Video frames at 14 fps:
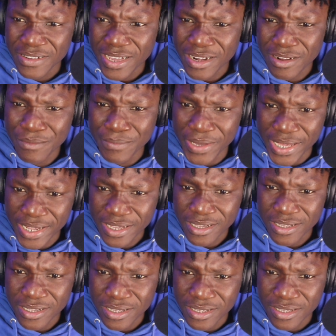In a
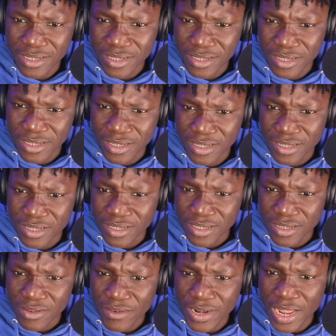minute.
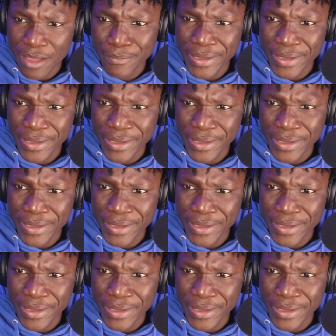Run that